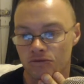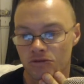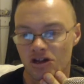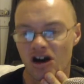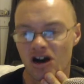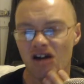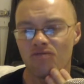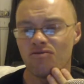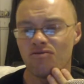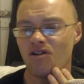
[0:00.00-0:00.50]

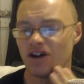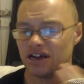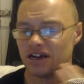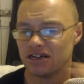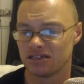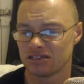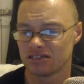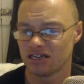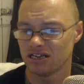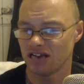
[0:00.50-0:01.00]
All right,
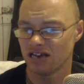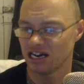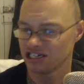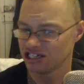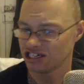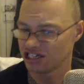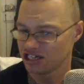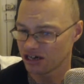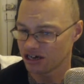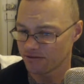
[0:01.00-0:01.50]
it didn't
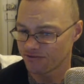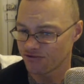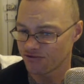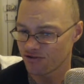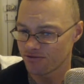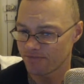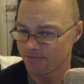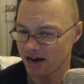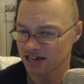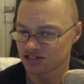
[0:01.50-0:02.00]
actually come through.
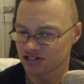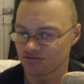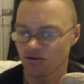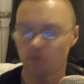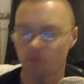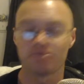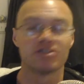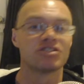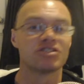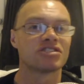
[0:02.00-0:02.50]
Max
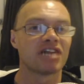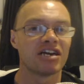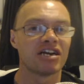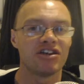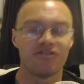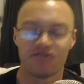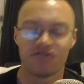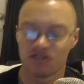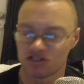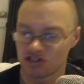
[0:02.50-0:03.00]
Roberts, thank you
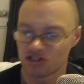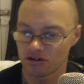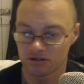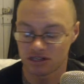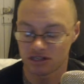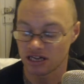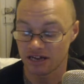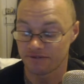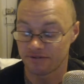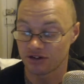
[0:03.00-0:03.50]
for the suit. It
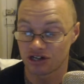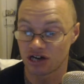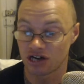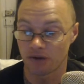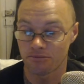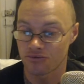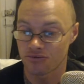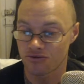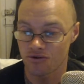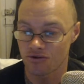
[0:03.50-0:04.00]
didn't even
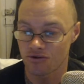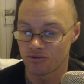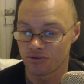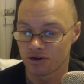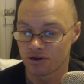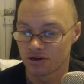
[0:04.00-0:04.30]
come through.